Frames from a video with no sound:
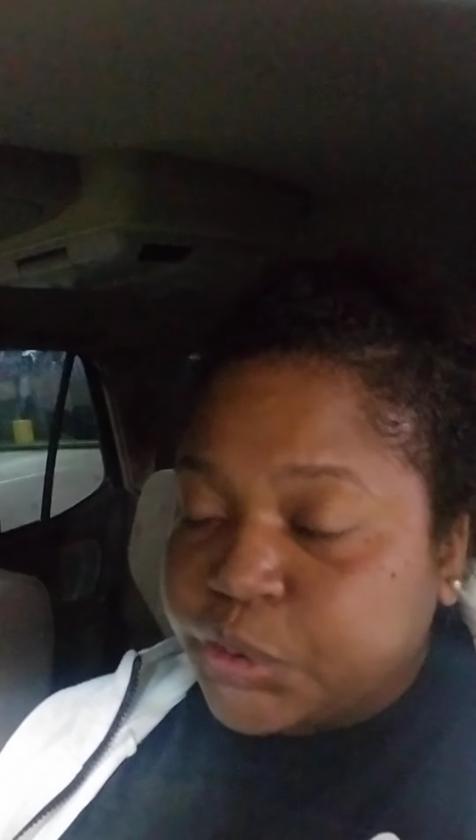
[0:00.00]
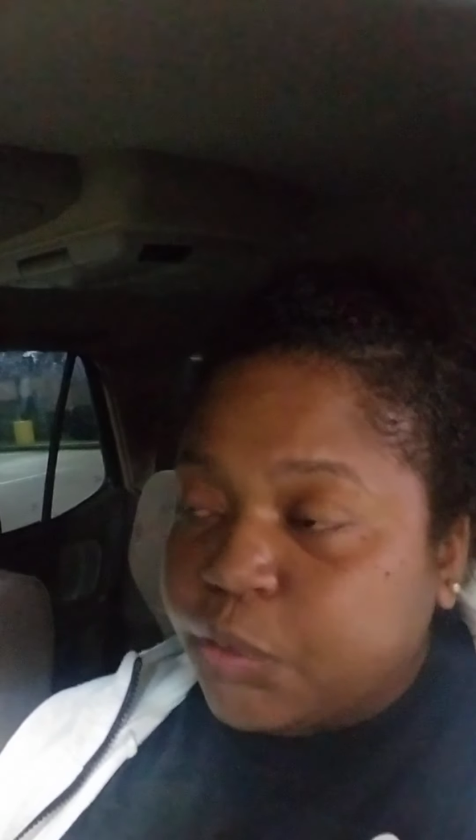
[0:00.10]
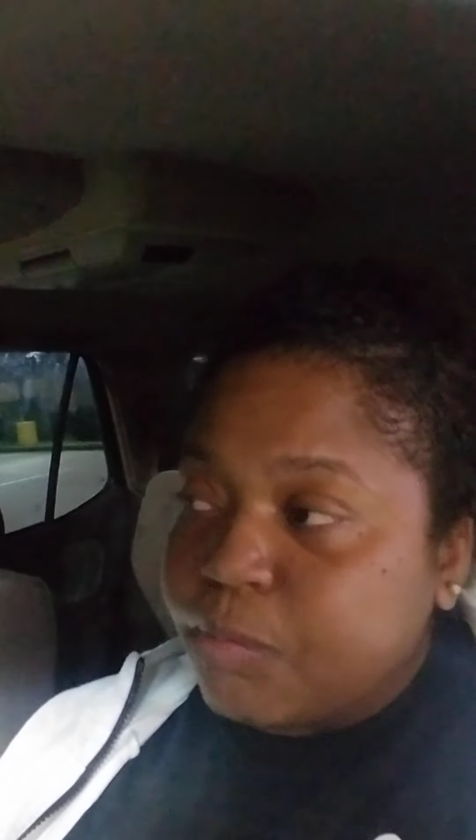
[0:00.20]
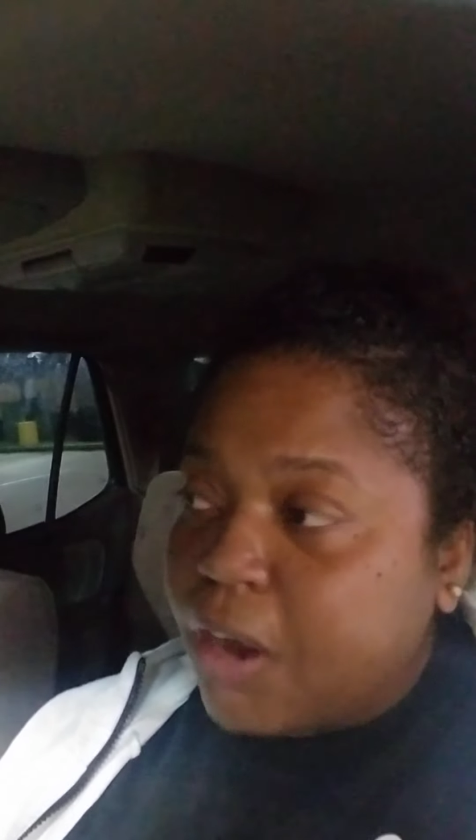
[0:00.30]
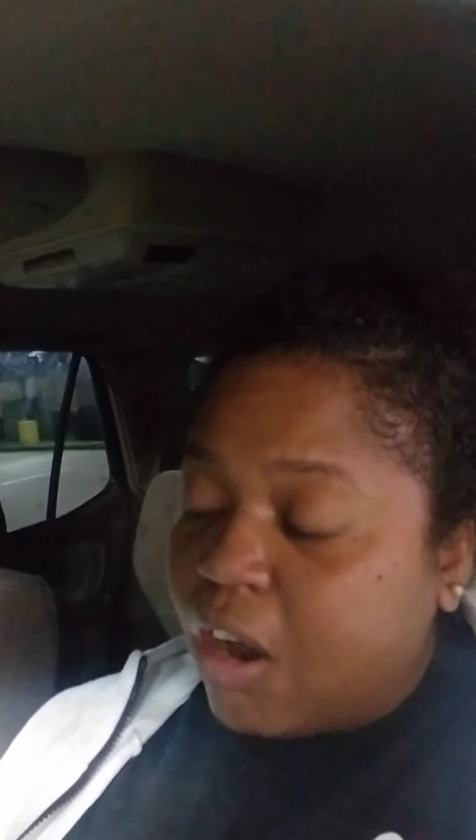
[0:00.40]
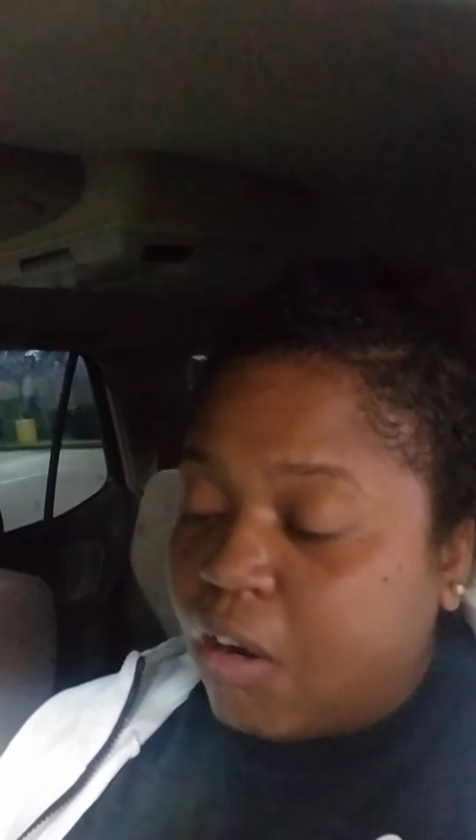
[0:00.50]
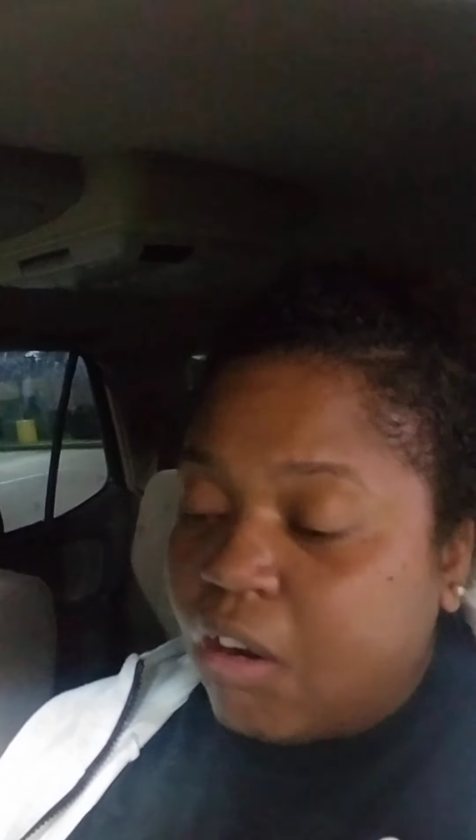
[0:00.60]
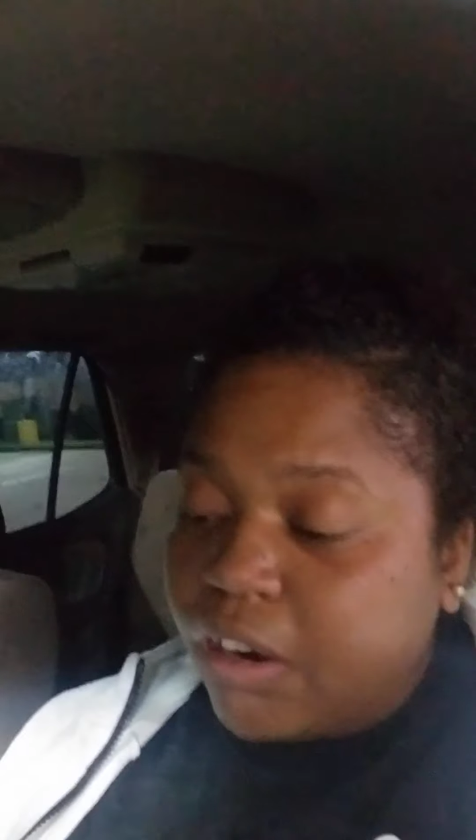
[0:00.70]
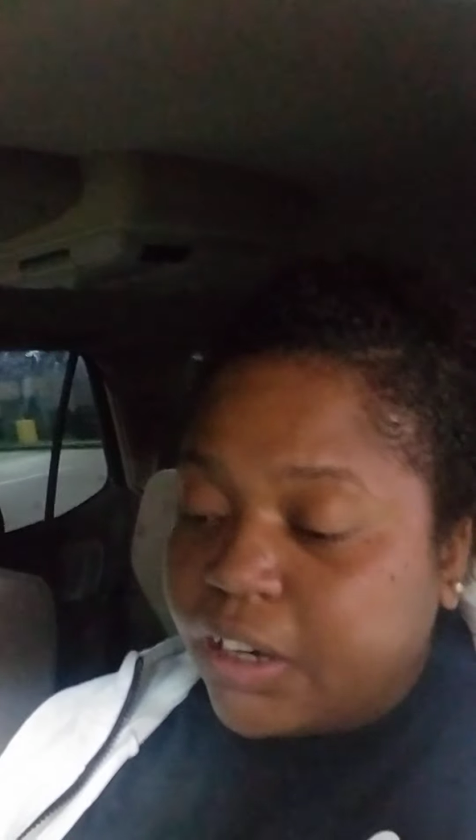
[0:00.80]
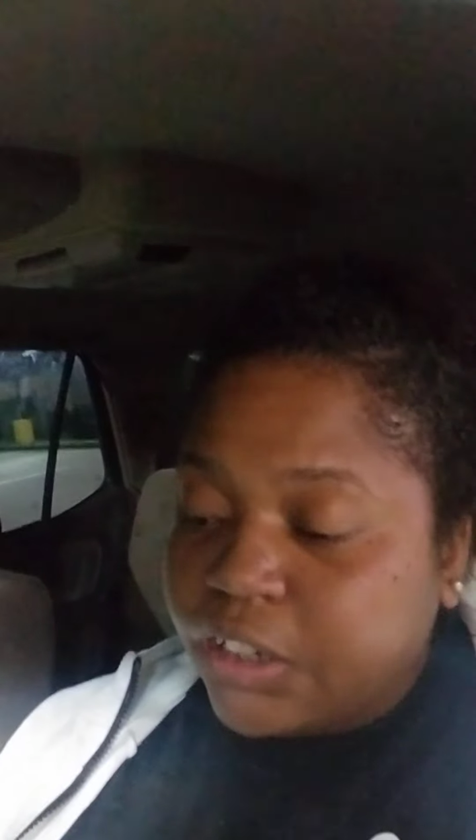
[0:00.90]
So in my
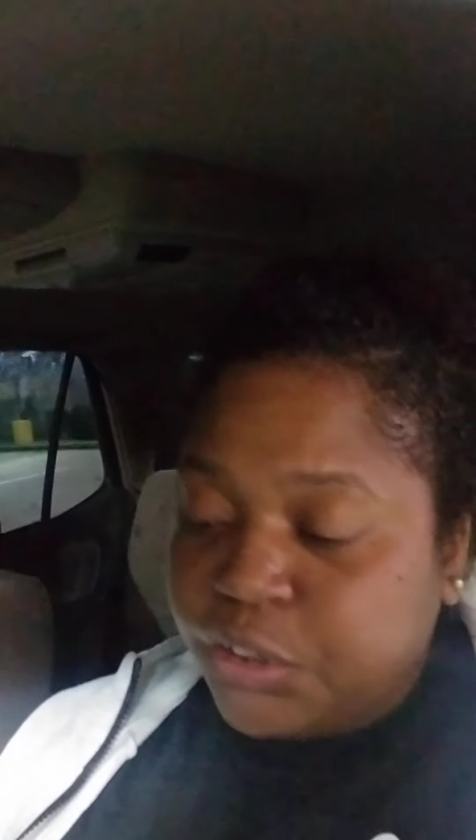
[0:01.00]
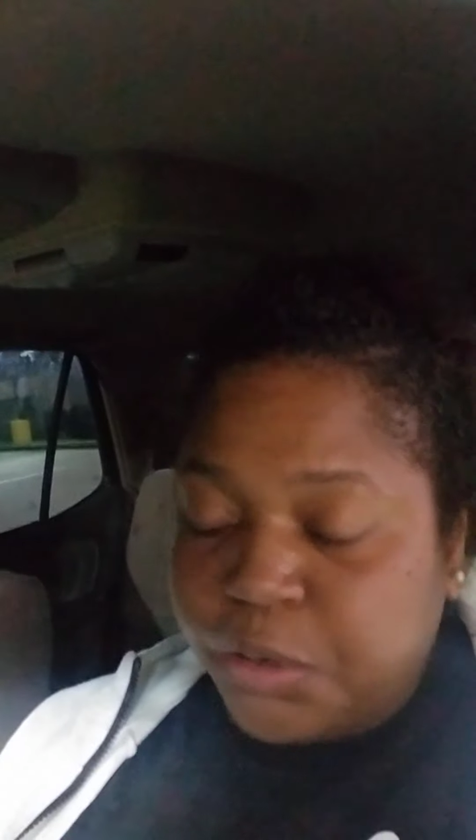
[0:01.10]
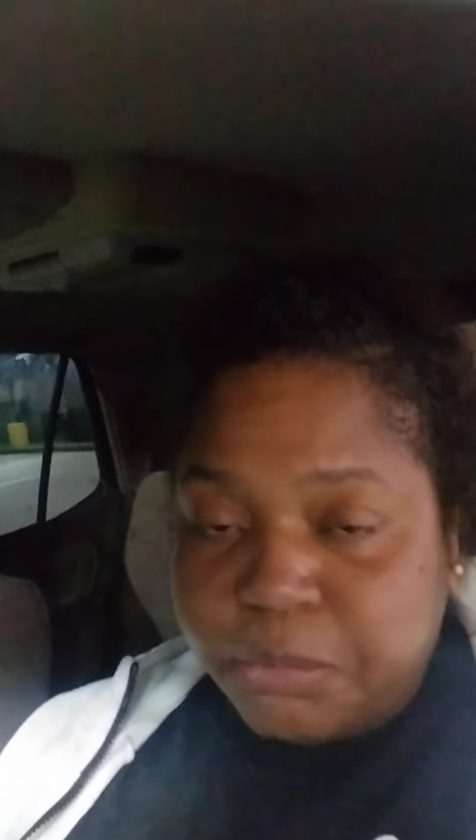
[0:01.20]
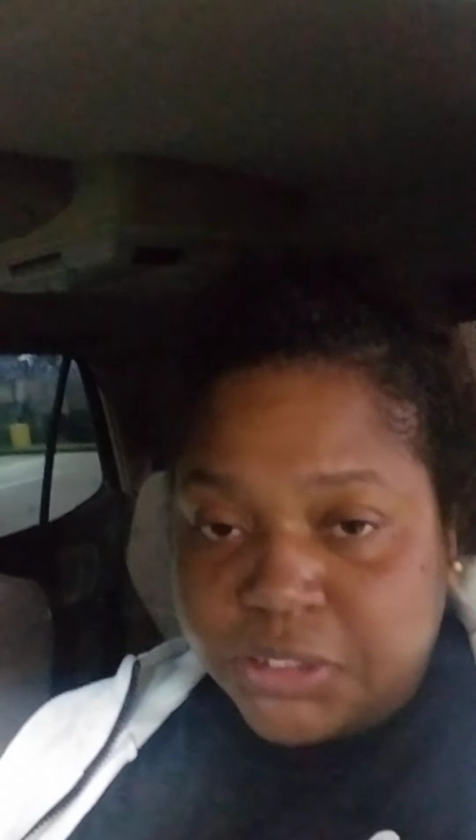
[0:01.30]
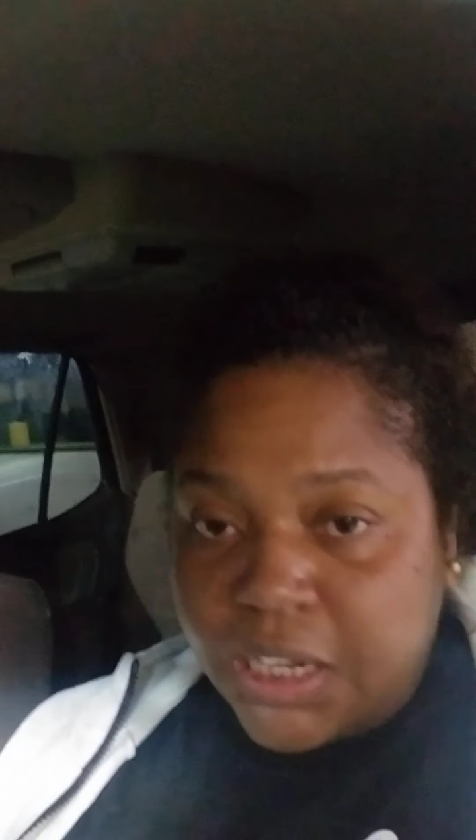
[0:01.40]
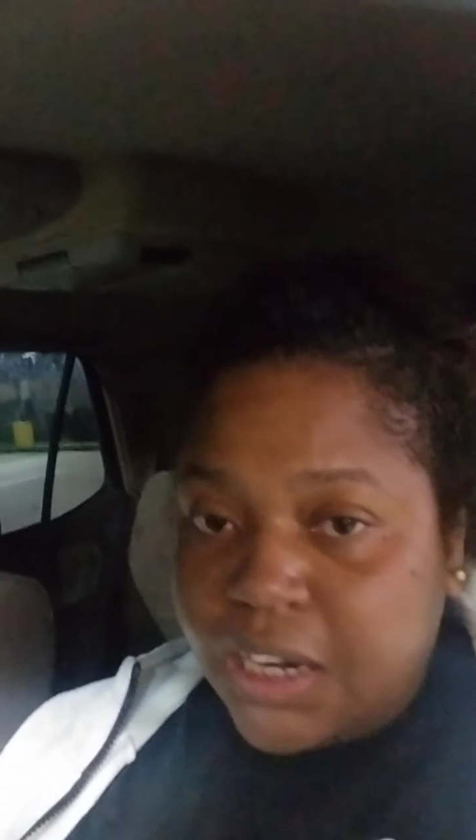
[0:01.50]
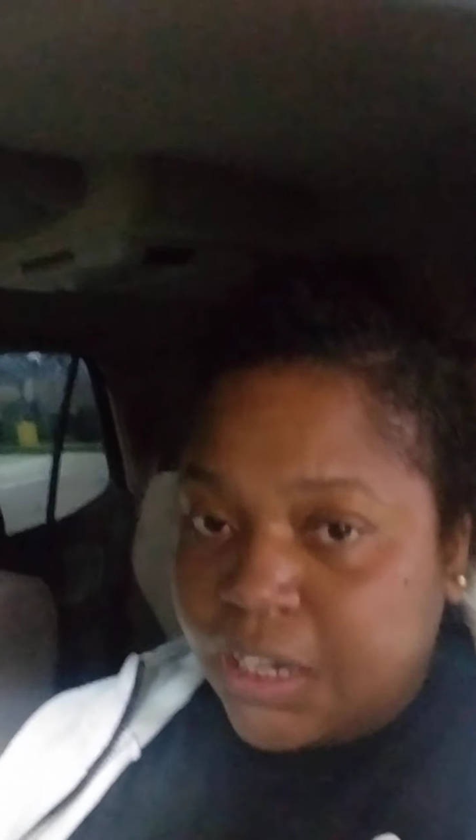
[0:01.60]
heart, you know what I'm saying,